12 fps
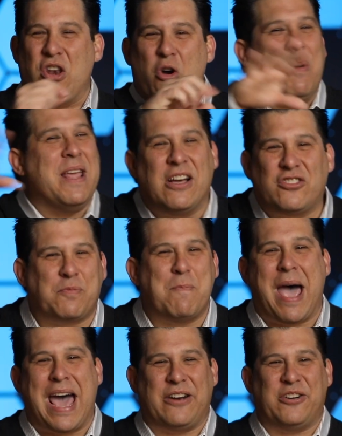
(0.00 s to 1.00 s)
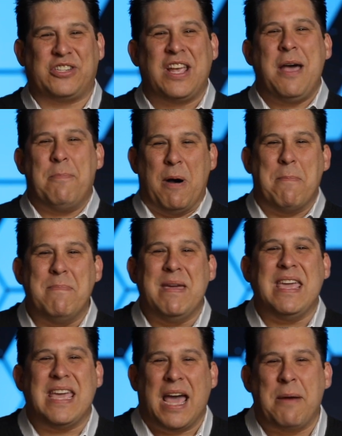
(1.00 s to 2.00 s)
Nobody else matters but
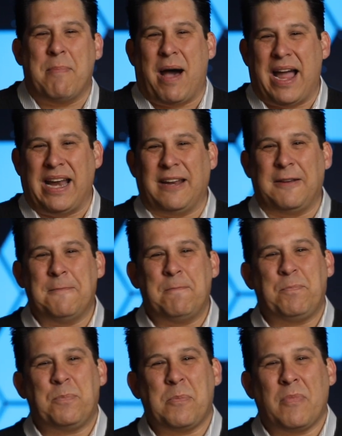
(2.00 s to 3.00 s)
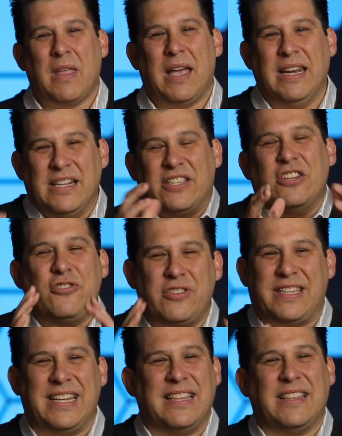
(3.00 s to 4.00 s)
me and mine. And it's
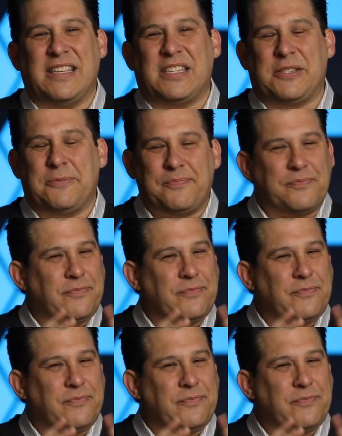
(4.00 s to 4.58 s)
interesting that this